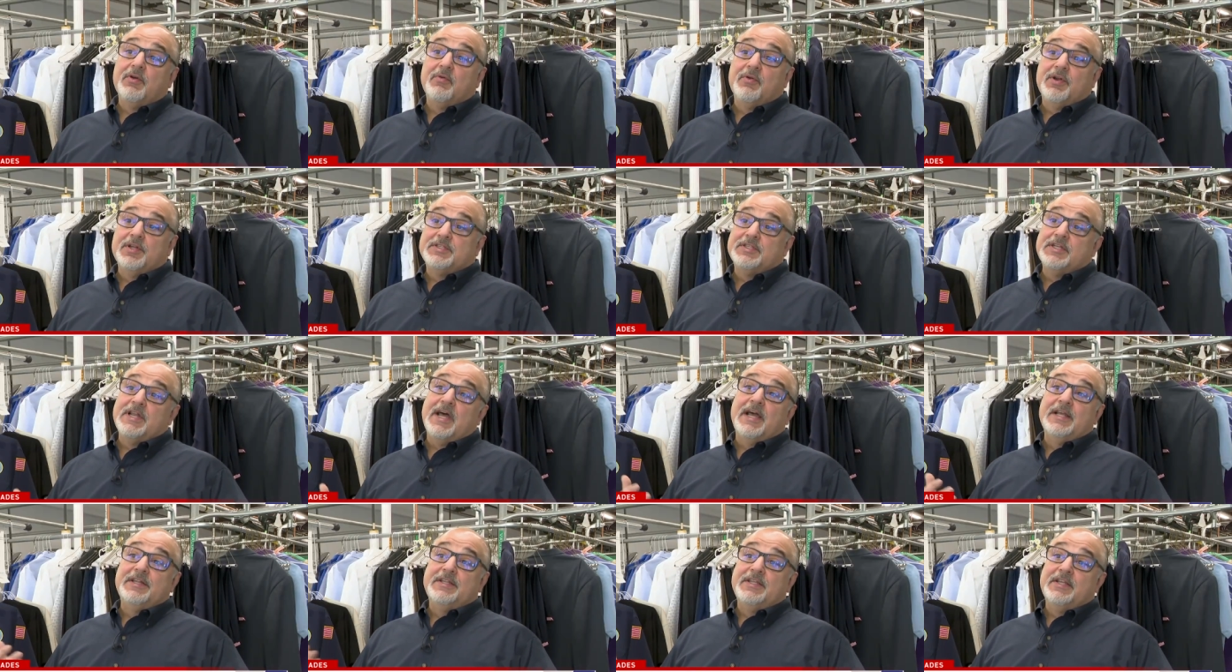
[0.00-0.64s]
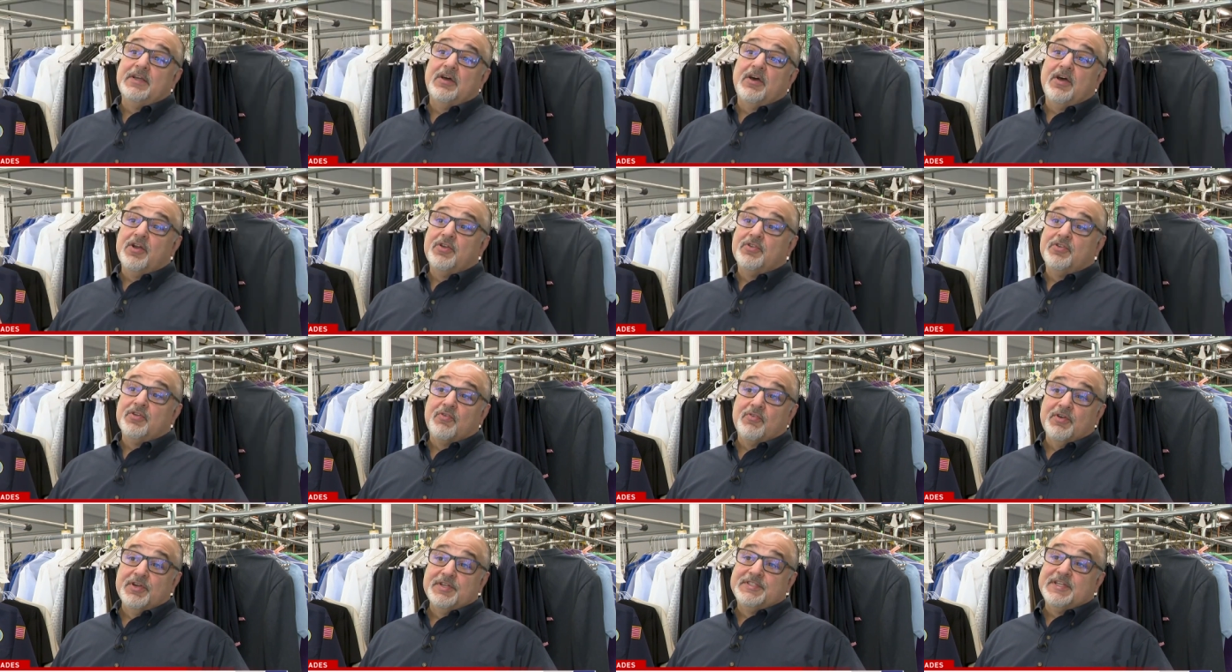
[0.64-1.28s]
when it's 90, 100
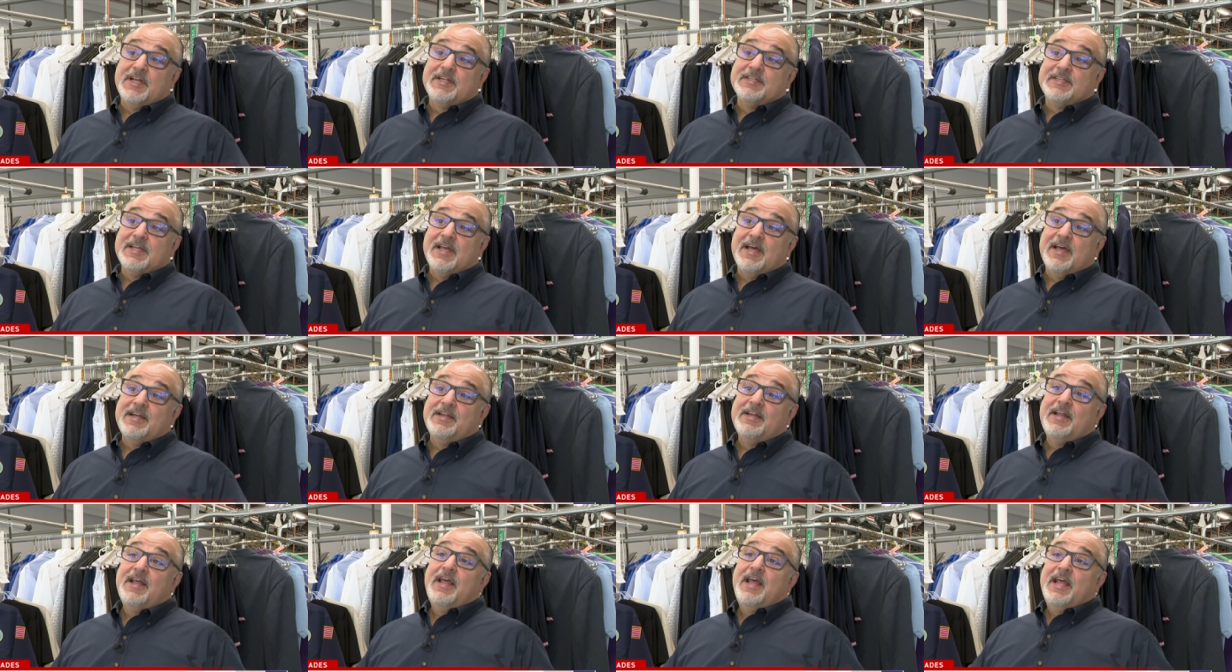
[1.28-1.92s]
degrees outside,